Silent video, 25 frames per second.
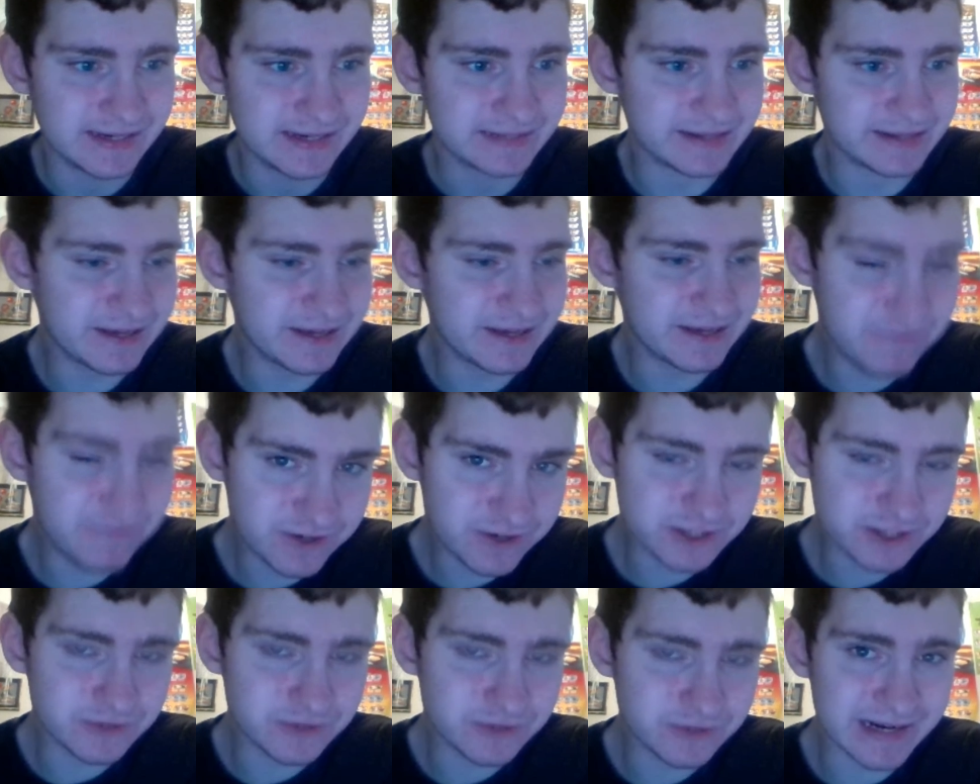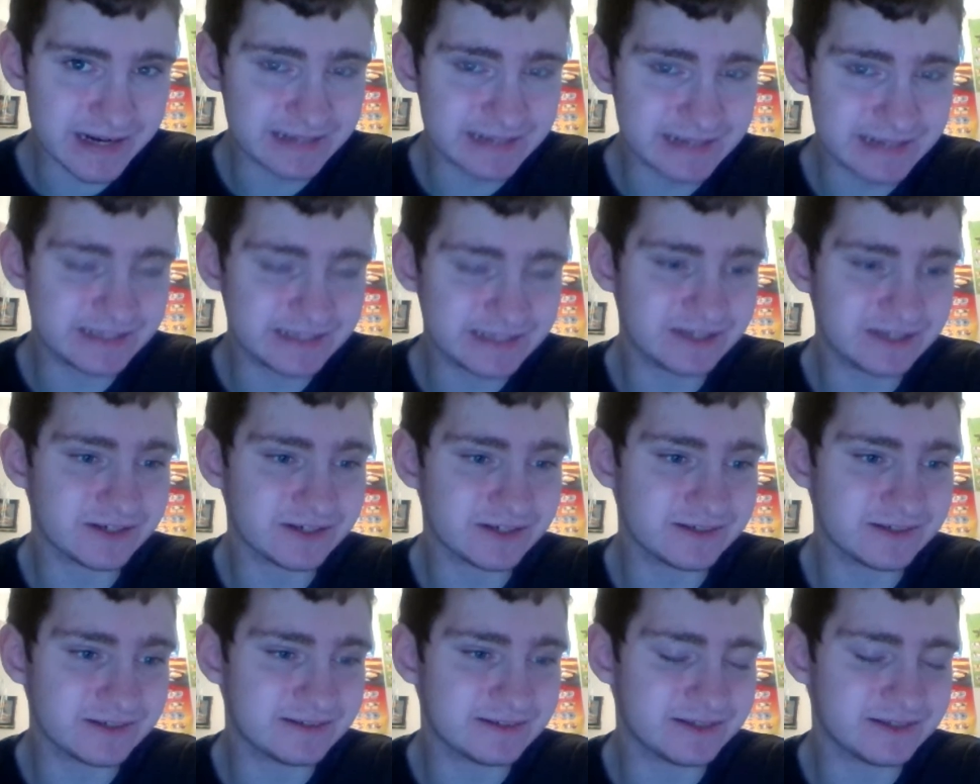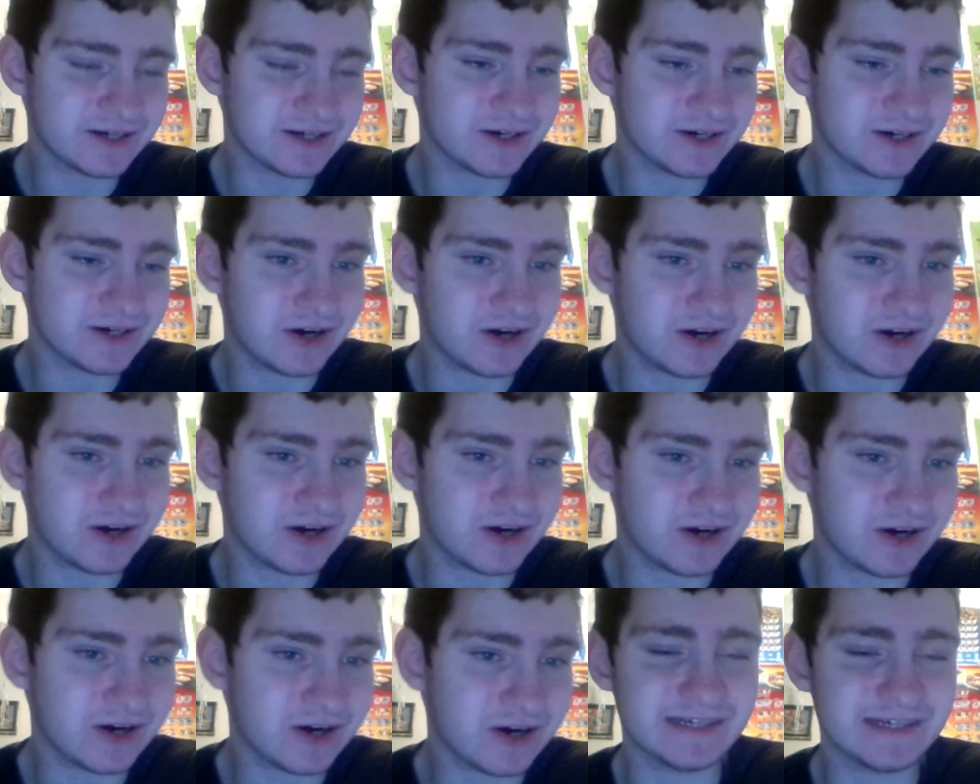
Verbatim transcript: that if you're directing your, your audience,